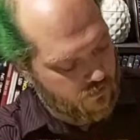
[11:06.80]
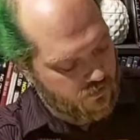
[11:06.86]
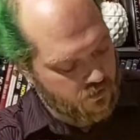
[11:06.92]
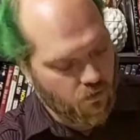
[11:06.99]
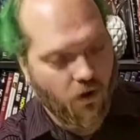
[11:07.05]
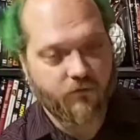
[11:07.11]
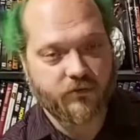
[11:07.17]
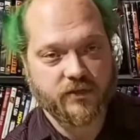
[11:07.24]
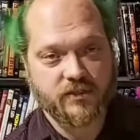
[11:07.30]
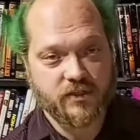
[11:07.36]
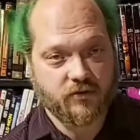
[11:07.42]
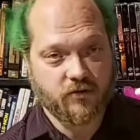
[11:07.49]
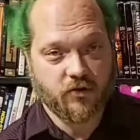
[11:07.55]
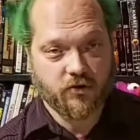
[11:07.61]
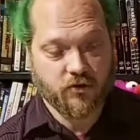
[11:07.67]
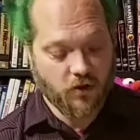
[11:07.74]
So obviously
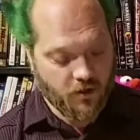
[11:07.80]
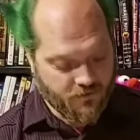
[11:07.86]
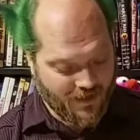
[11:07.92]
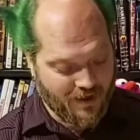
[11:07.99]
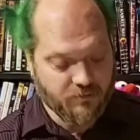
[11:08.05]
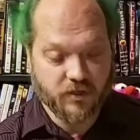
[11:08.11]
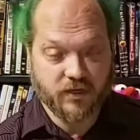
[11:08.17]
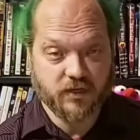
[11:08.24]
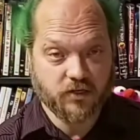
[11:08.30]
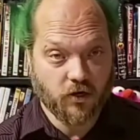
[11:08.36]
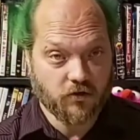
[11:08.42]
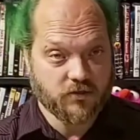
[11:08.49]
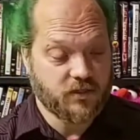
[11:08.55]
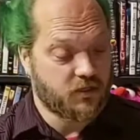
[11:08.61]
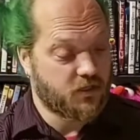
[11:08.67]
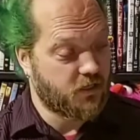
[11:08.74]
there are not that many
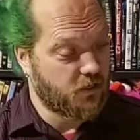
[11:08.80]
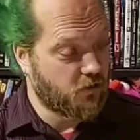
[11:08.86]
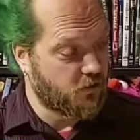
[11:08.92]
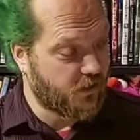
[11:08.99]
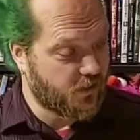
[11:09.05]
darts in here.